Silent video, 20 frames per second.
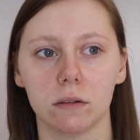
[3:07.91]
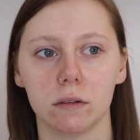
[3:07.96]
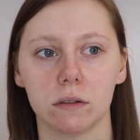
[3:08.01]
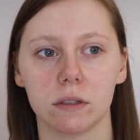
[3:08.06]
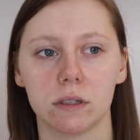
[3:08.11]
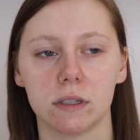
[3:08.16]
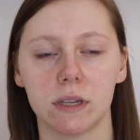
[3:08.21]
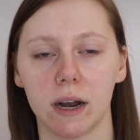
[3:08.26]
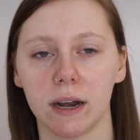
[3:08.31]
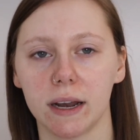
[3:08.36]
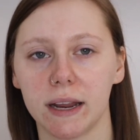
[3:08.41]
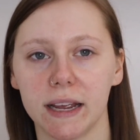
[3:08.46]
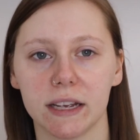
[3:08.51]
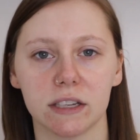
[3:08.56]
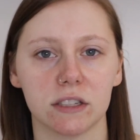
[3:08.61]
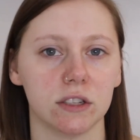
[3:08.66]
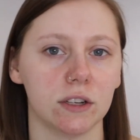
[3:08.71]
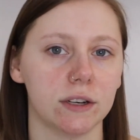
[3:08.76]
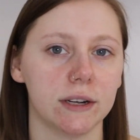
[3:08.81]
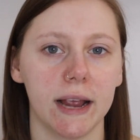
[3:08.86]

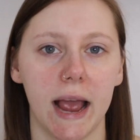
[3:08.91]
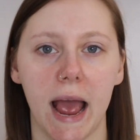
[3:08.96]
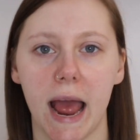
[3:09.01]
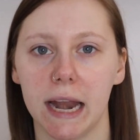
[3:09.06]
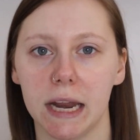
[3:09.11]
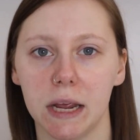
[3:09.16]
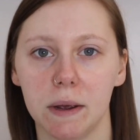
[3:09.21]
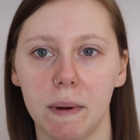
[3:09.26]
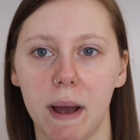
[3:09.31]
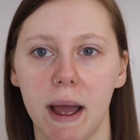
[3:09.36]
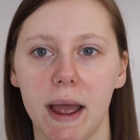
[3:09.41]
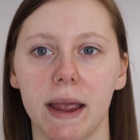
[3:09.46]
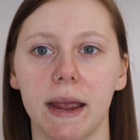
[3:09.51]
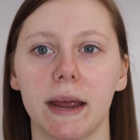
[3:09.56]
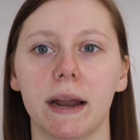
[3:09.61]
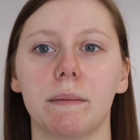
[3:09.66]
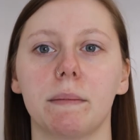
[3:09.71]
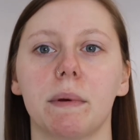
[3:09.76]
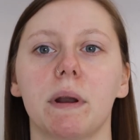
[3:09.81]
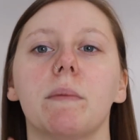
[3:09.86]
sun-kissed look anyway,
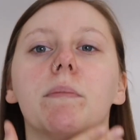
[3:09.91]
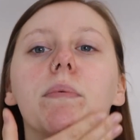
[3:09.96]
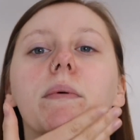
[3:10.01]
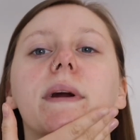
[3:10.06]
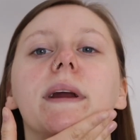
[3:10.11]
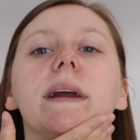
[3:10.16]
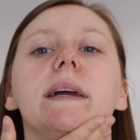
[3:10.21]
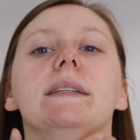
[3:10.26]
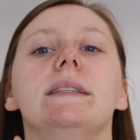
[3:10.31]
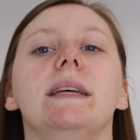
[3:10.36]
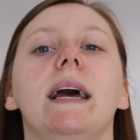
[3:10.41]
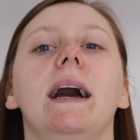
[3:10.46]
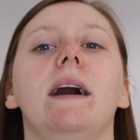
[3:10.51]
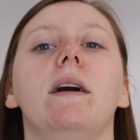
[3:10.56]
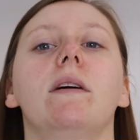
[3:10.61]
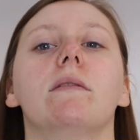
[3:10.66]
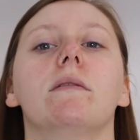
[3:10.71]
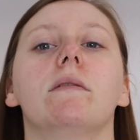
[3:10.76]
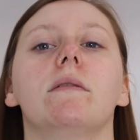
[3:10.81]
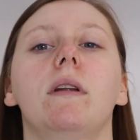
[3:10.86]
and I'm going to bring it
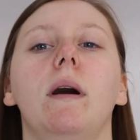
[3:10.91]
down,